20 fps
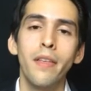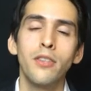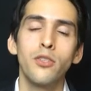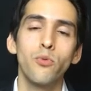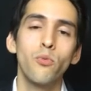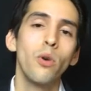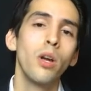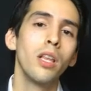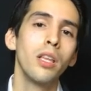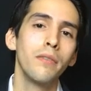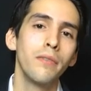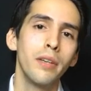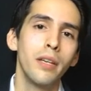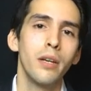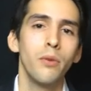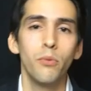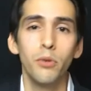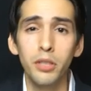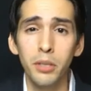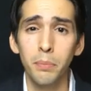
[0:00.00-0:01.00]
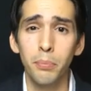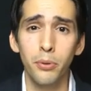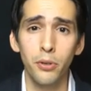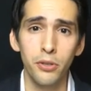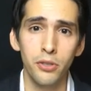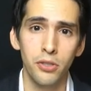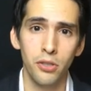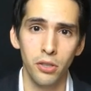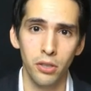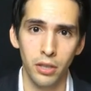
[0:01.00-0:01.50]
that's relevant and really
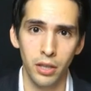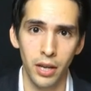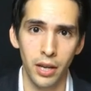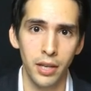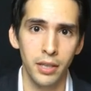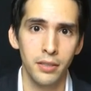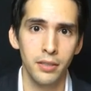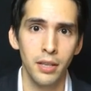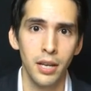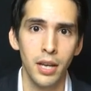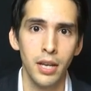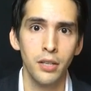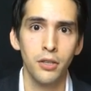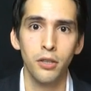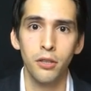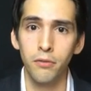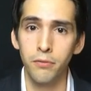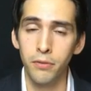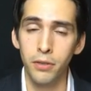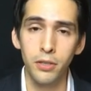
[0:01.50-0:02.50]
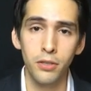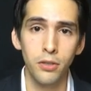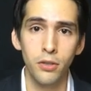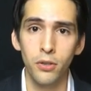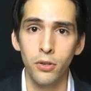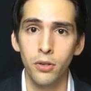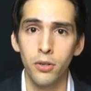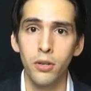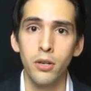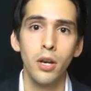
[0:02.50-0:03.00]
personalized to the
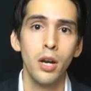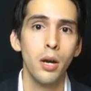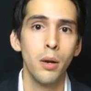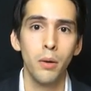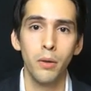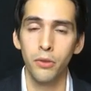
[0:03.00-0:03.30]
visitor,